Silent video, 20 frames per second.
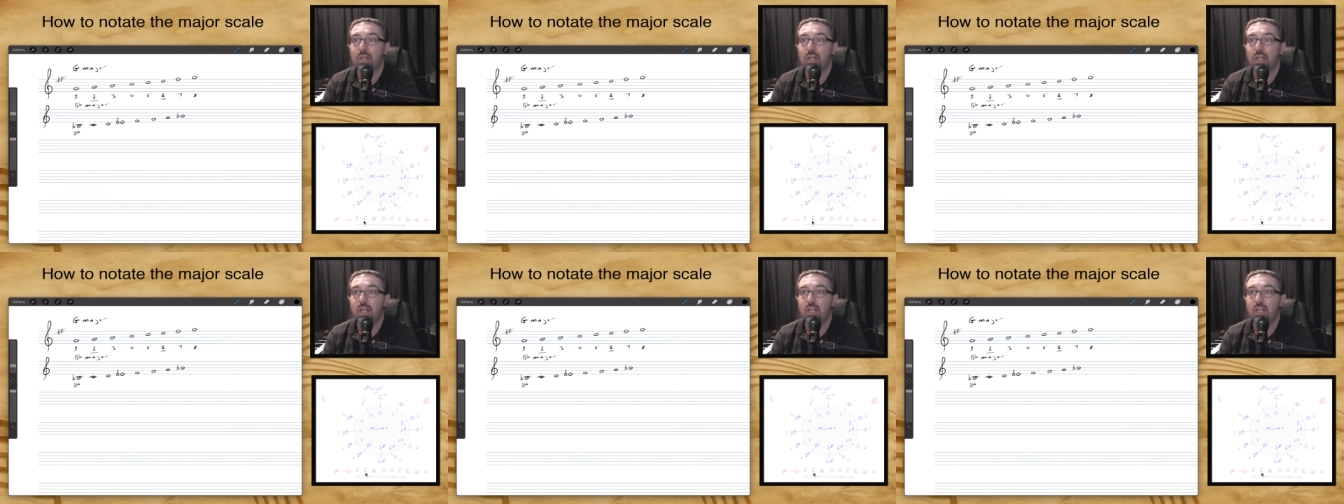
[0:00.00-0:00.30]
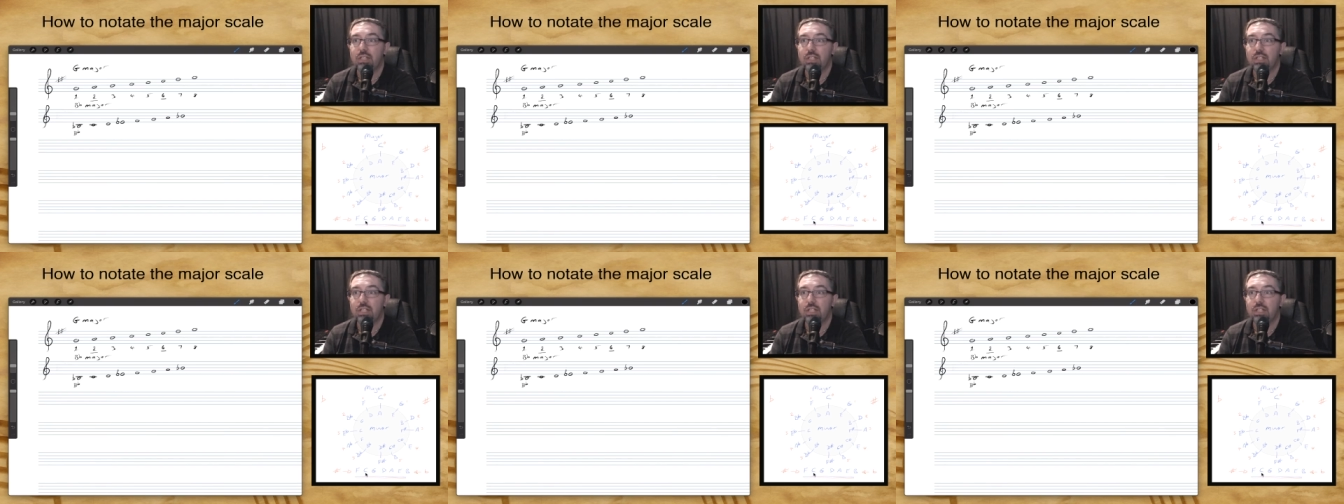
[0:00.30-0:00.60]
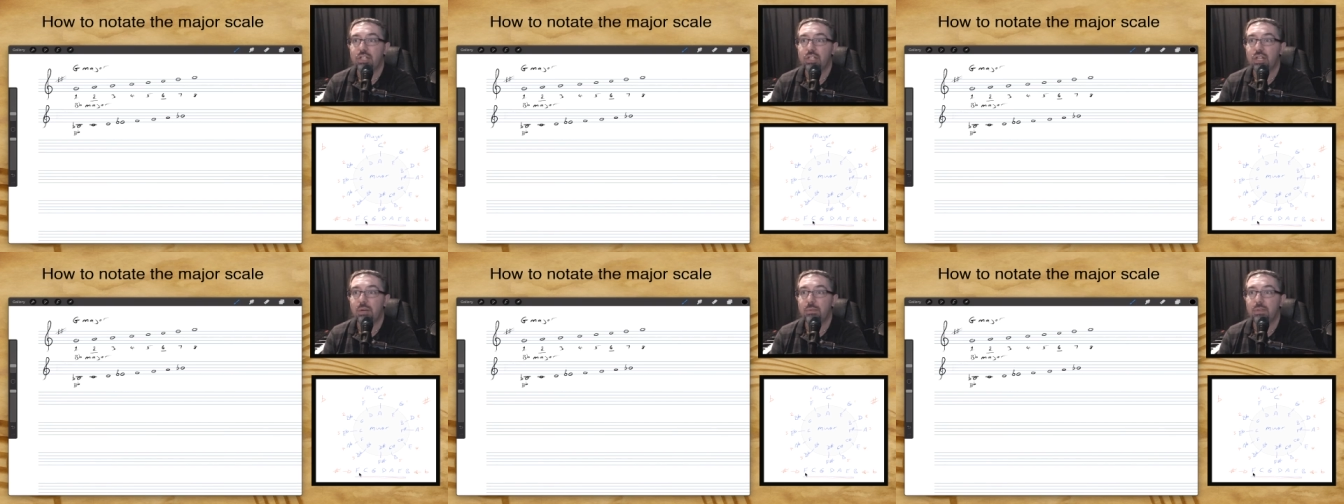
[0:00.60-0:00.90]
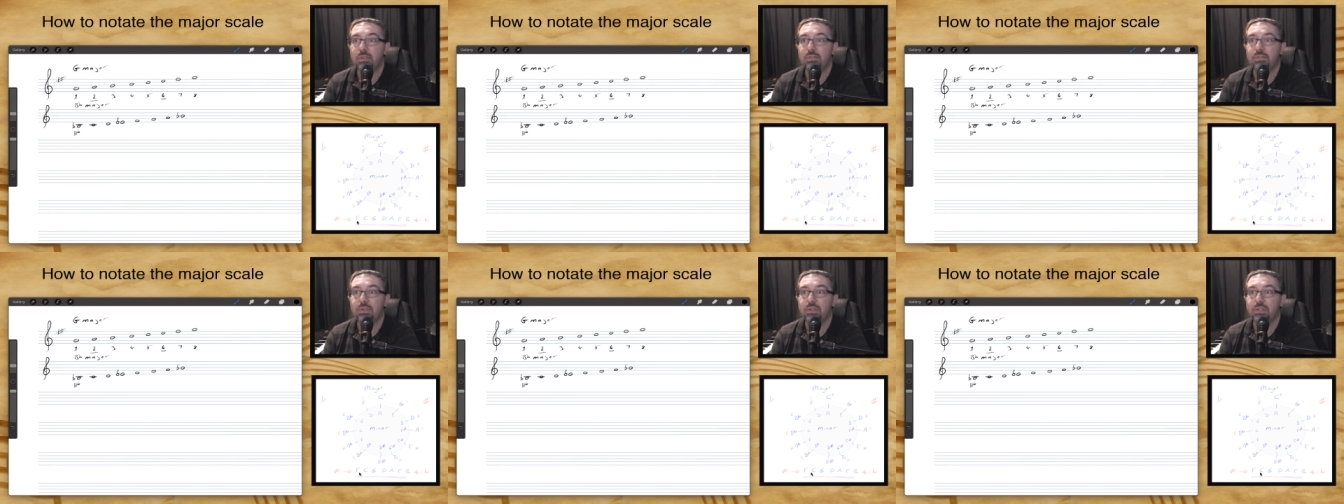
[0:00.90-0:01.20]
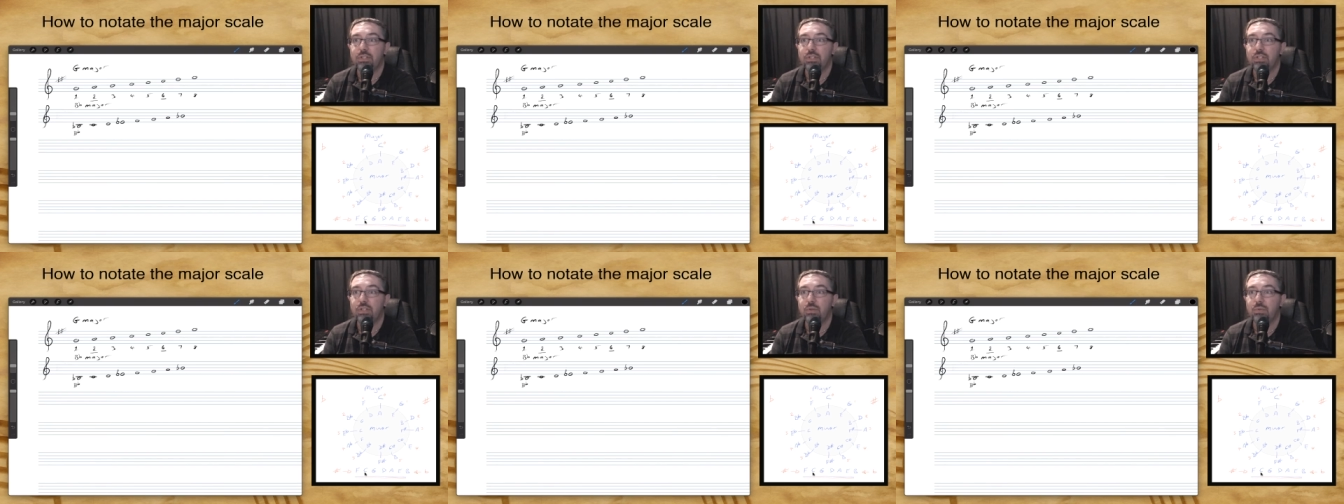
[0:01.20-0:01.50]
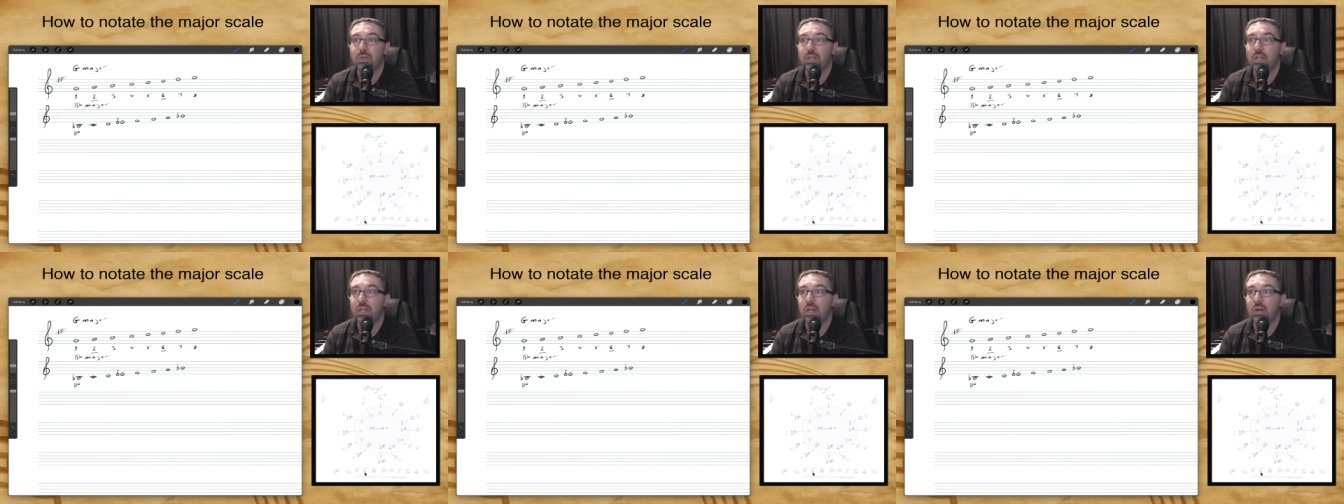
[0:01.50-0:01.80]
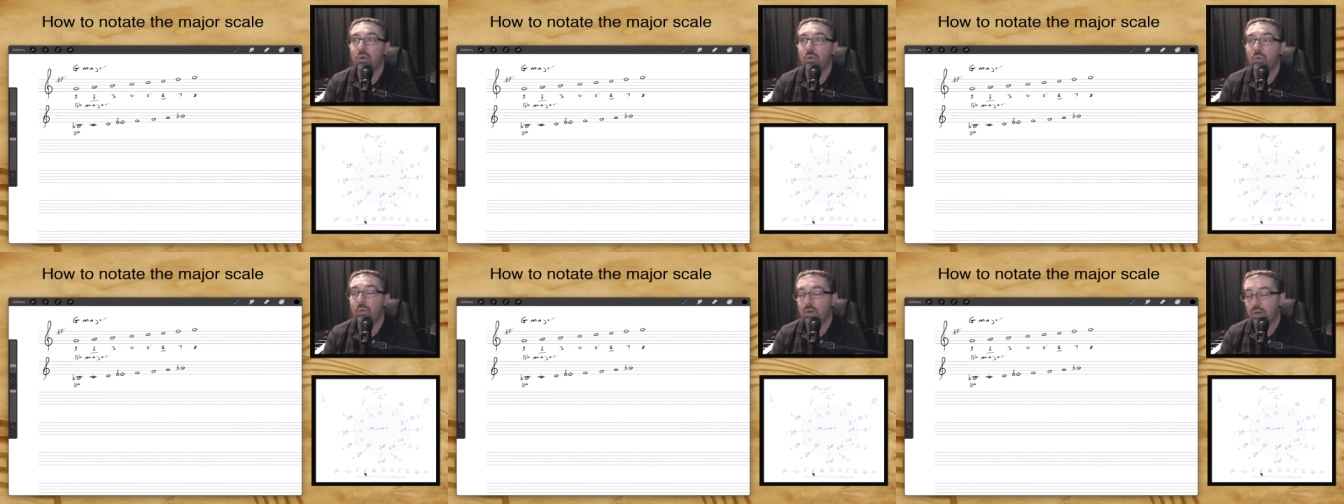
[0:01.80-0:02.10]
and C sharp, the first two in our
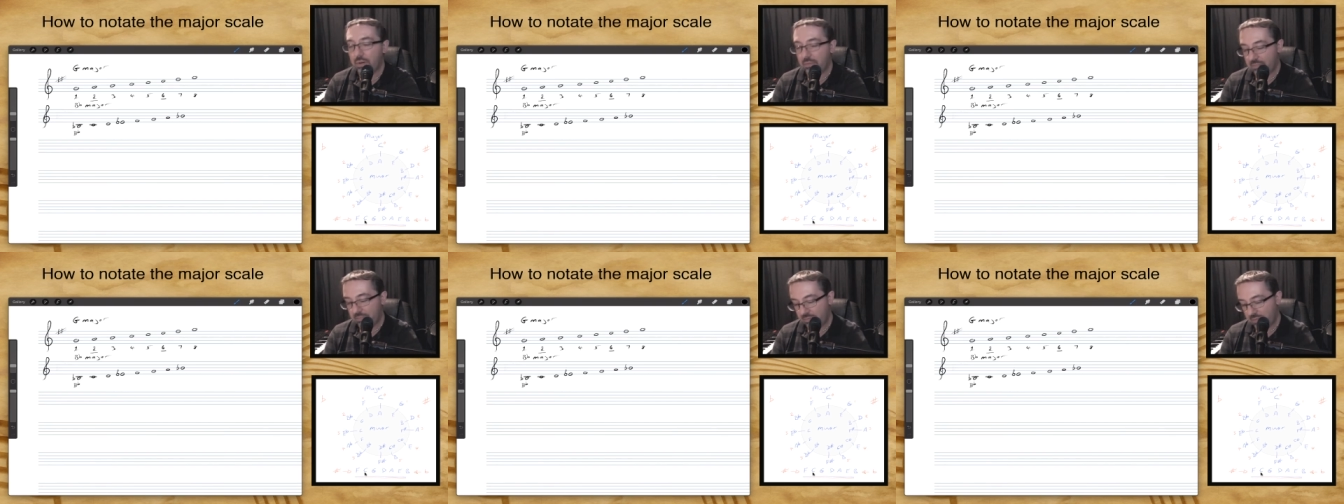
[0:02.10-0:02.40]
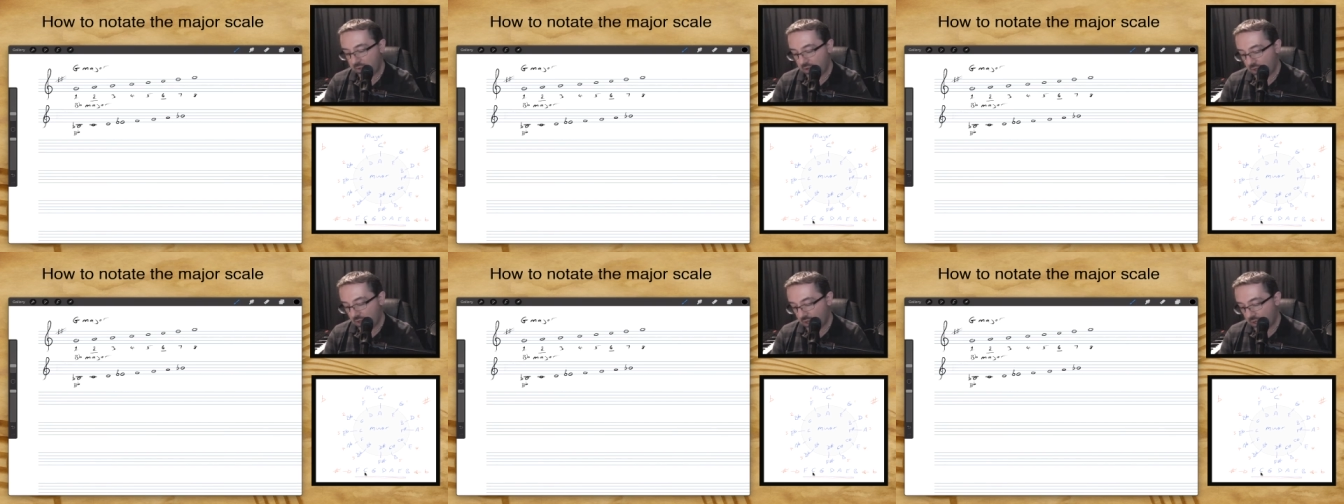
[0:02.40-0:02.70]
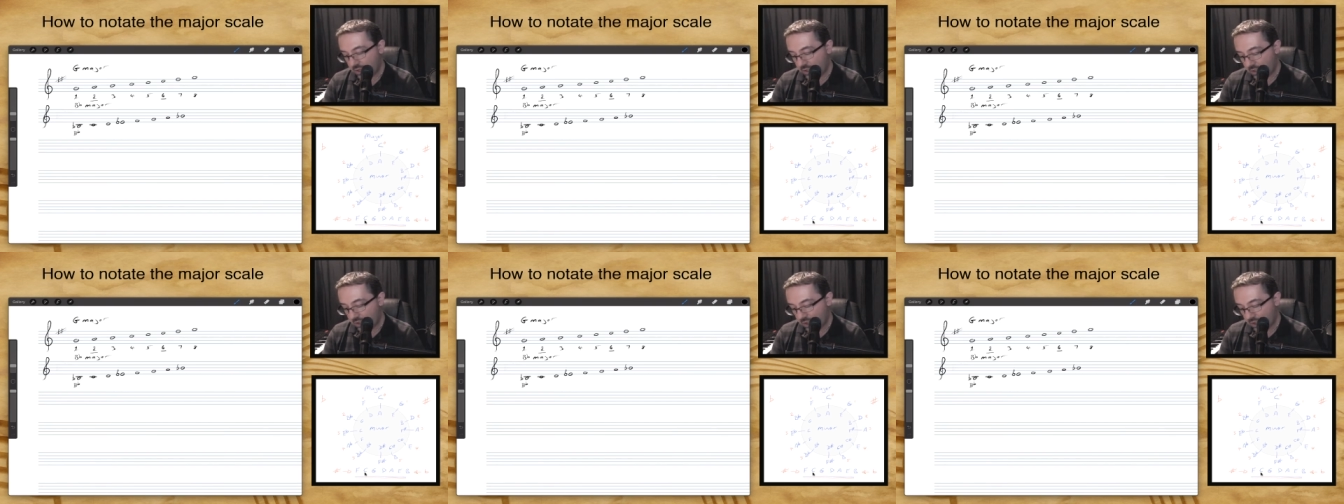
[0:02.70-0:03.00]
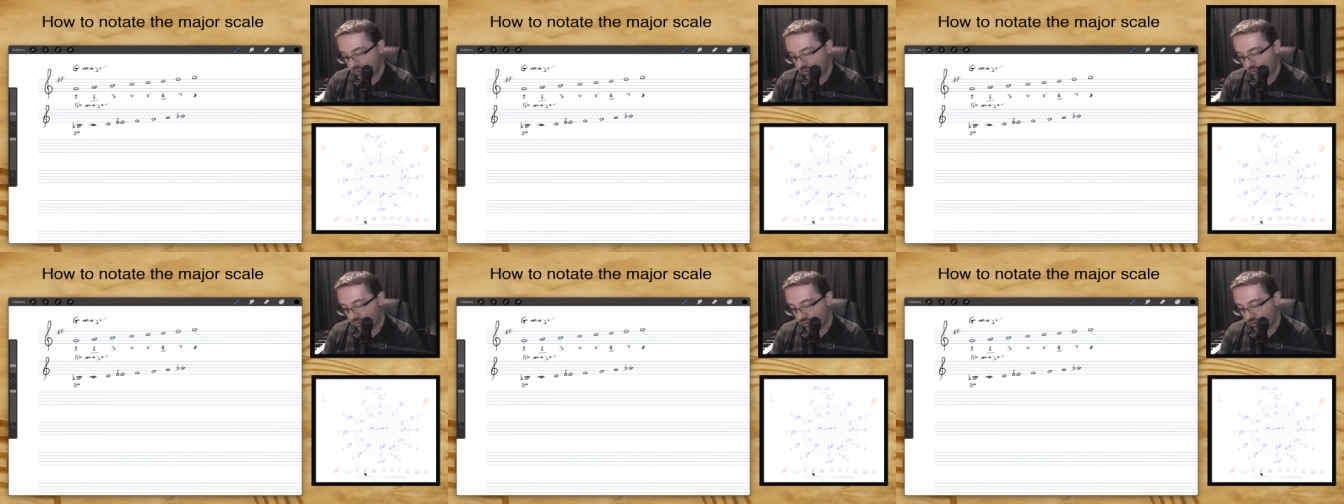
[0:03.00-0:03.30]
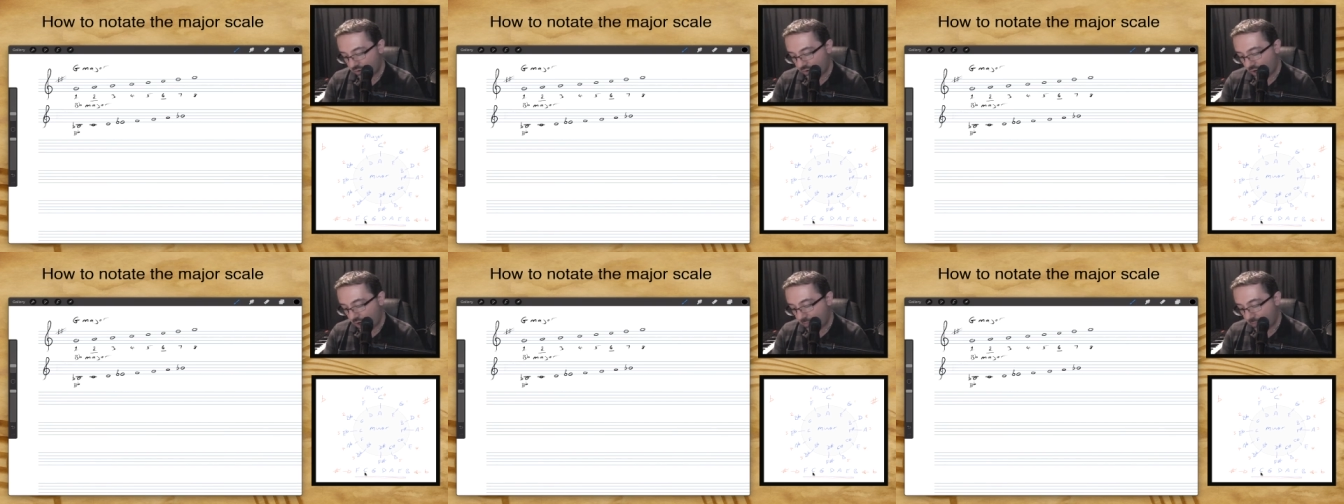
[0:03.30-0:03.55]
order. So let's draw a